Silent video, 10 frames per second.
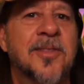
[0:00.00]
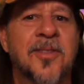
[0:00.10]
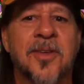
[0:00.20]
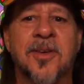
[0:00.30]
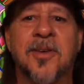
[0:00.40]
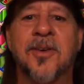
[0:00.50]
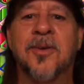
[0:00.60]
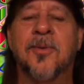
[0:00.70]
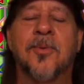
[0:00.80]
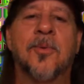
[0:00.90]

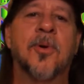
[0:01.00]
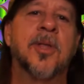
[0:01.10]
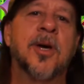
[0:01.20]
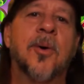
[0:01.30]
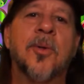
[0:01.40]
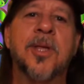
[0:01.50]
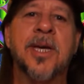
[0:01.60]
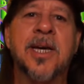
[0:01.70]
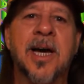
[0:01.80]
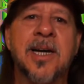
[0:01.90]

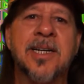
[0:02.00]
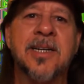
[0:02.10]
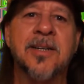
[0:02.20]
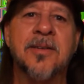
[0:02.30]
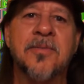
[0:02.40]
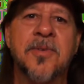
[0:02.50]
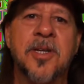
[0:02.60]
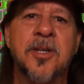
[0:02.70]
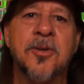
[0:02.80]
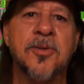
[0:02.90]
roly-oly kind of
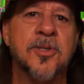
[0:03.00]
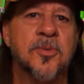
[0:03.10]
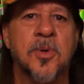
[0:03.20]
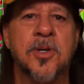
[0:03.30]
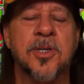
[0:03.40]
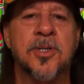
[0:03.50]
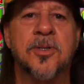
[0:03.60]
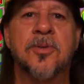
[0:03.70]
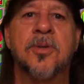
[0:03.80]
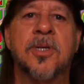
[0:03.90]
videos where he's
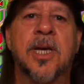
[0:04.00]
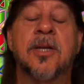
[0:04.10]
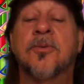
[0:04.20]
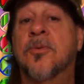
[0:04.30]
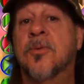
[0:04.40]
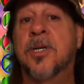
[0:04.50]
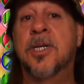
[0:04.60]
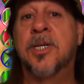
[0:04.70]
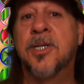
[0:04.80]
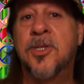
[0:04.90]
getting
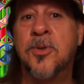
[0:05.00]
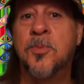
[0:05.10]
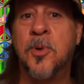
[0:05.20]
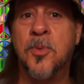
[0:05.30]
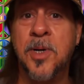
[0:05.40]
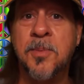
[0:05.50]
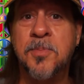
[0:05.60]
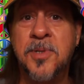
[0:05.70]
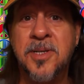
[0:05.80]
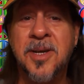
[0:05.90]
really super
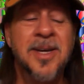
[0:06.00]
ripped.